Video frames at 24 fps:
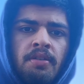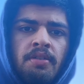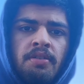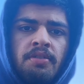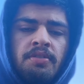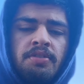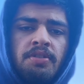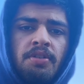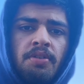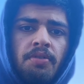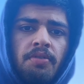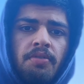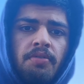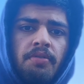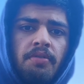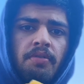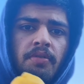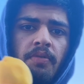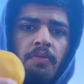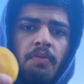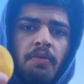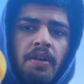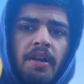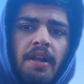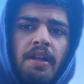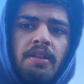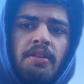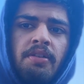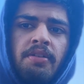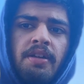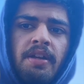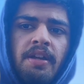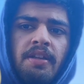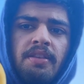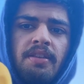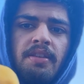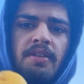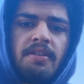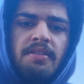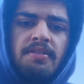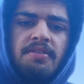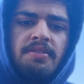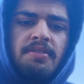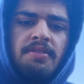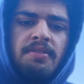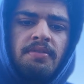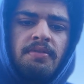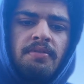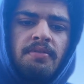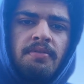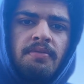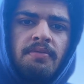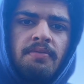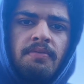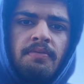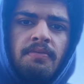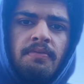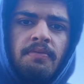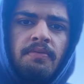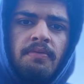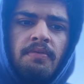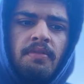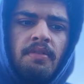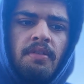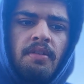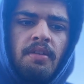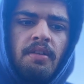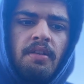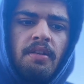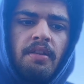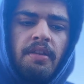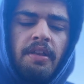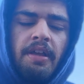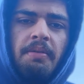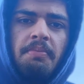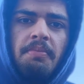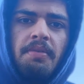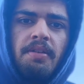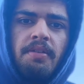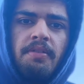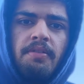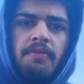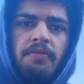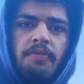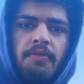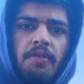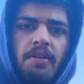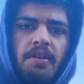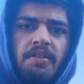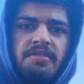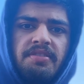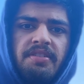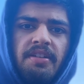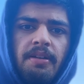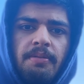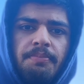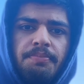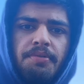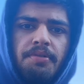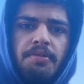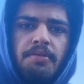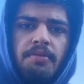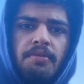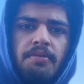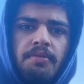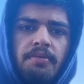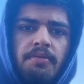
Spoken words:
So when I look at this lemon, for example,